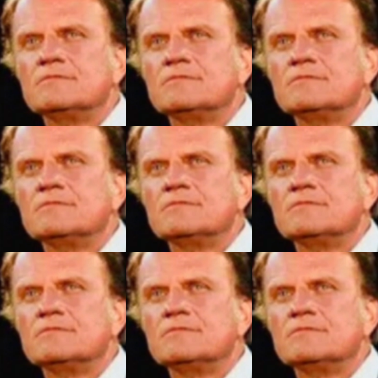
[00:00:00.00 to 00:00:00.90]

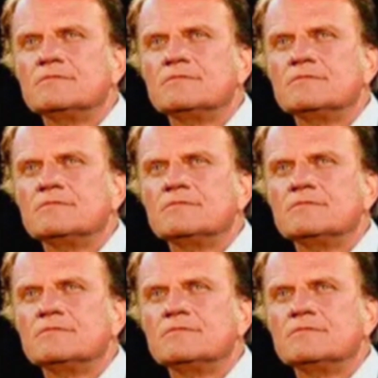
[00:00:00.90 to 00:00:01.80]

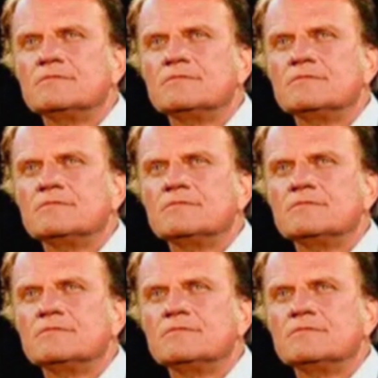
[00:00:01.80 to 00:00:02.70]

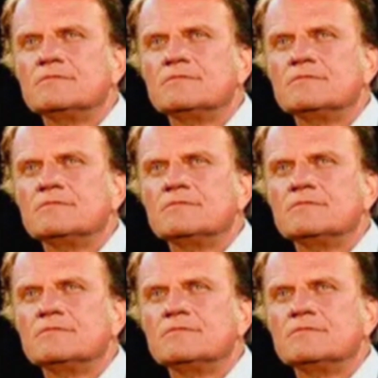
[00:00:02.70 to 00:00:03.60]

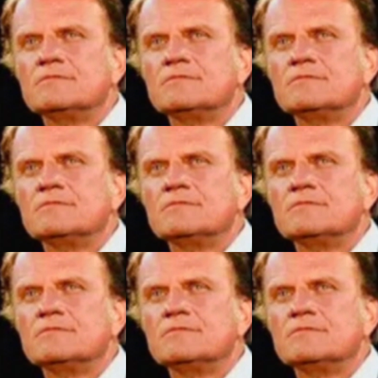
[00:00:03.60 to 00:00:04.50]

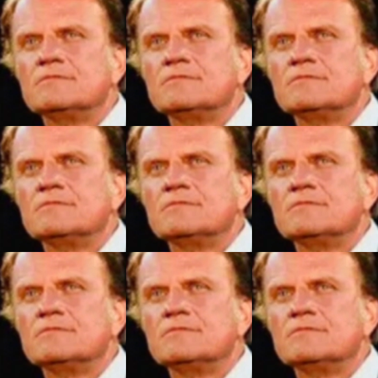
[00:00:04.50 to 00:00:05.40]

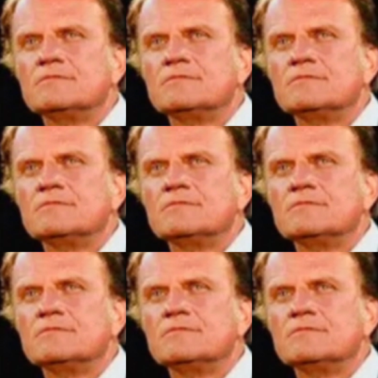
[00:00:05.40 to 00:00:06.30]

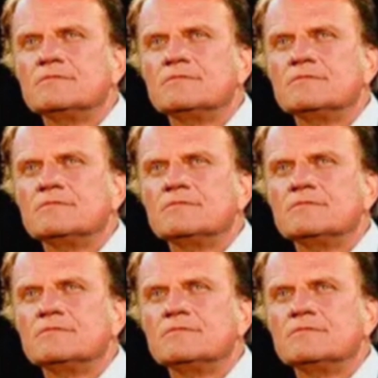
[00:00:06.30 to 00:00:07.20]

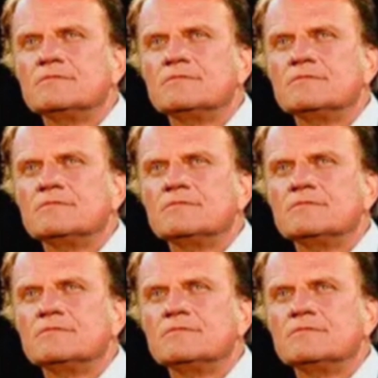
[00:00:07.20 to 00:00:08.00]
This is a still picture; no speech is visible.